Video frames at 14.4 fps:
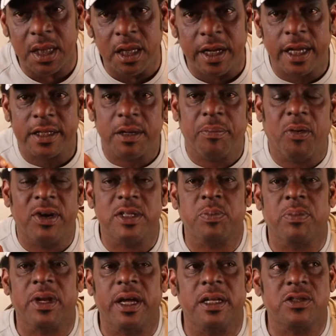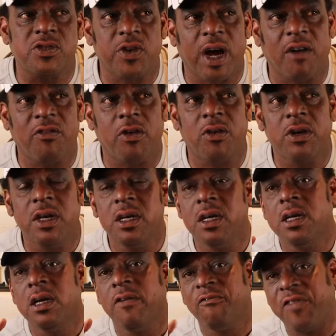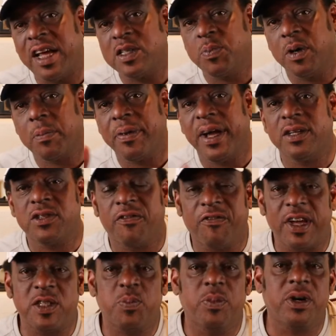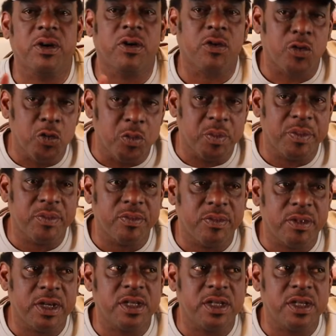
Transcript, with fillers: look at the Points Blank Travel Facebook page or Facebook group.